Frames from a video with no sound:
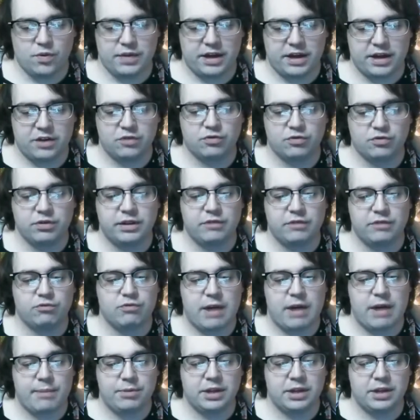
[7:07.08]
that could really
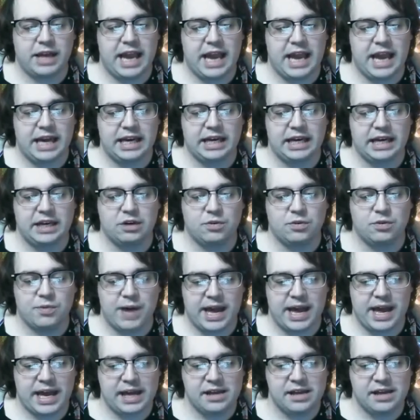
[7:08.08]
replicate it in a
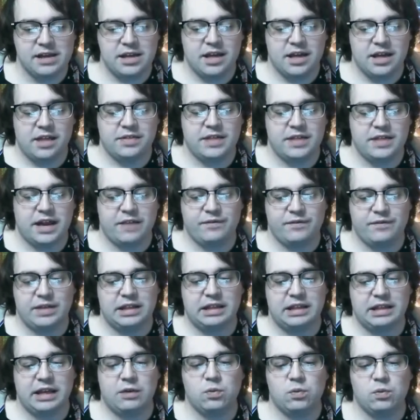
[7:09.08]
way that I felt
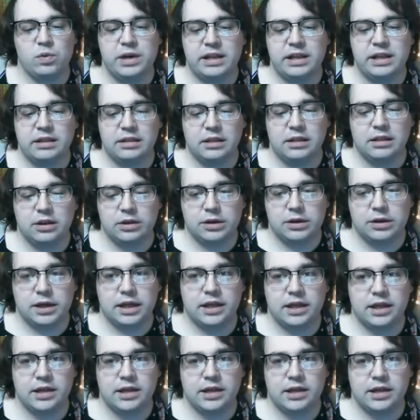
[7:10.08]
like wouldn't look